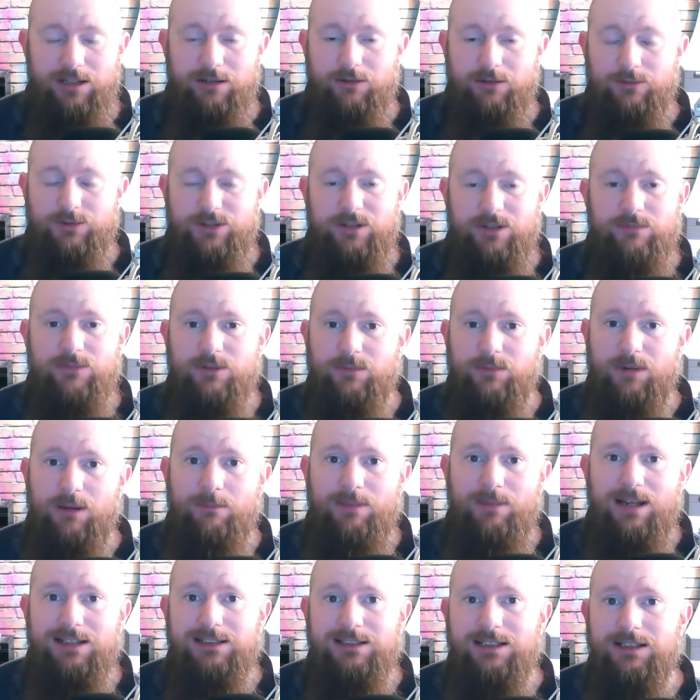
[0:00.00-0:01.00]
It always seems to be a
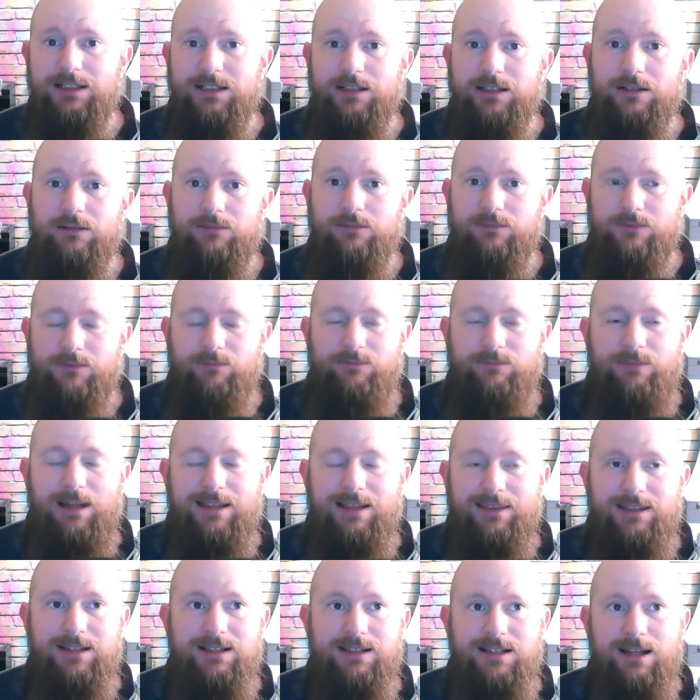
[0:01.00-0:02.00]
bad idea.
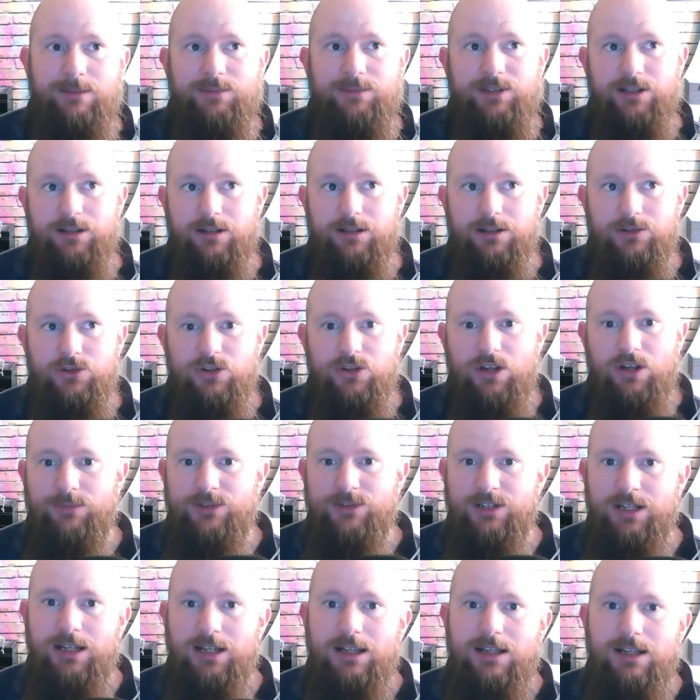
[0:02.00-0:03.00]
Bad things happen to these
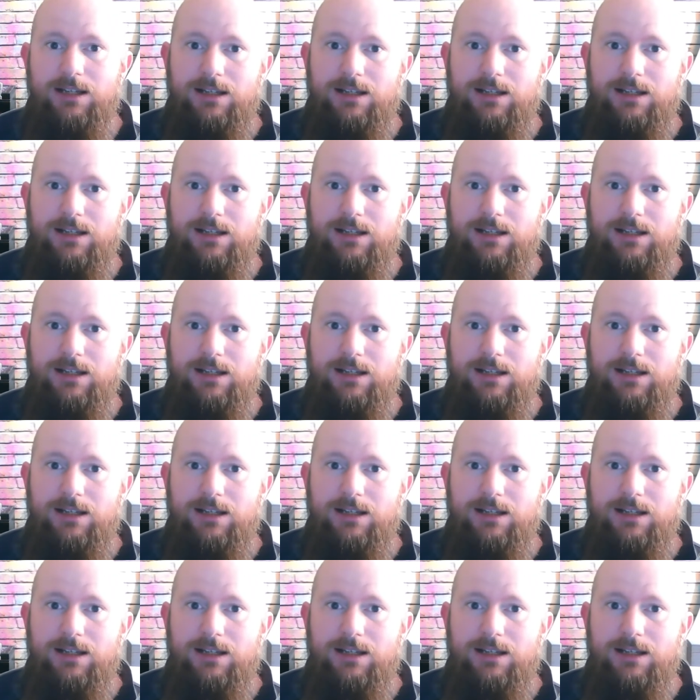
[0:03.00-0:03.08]
ships.